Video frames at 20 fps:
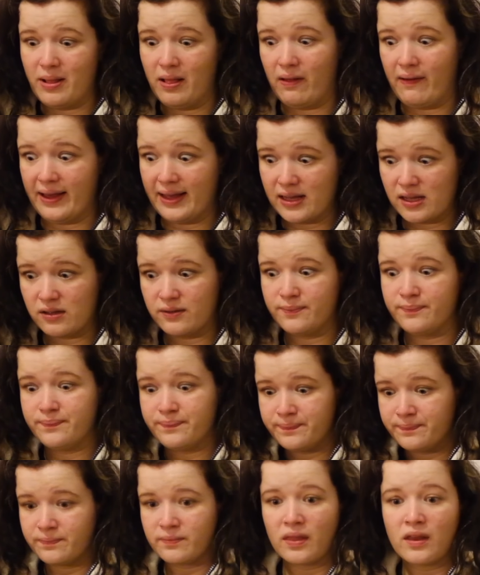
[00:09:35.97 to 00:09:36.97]
like
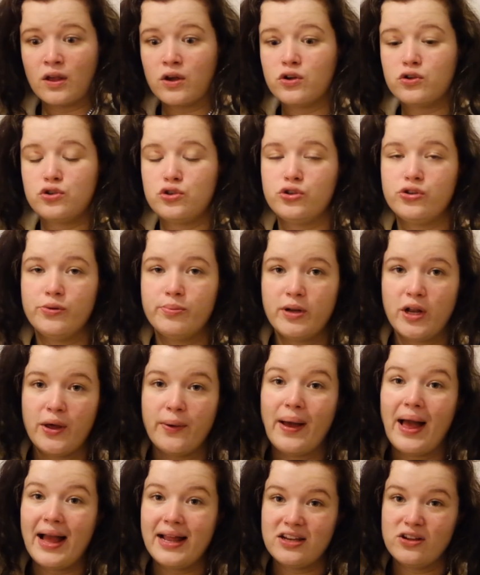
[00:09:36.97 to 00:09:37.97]
super low
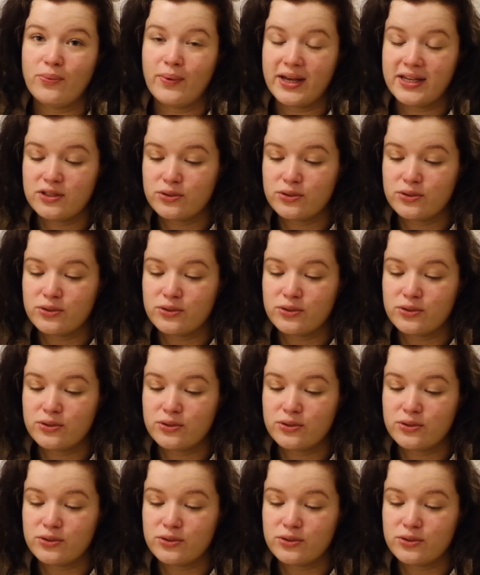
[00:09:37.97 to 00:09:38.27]
anyway.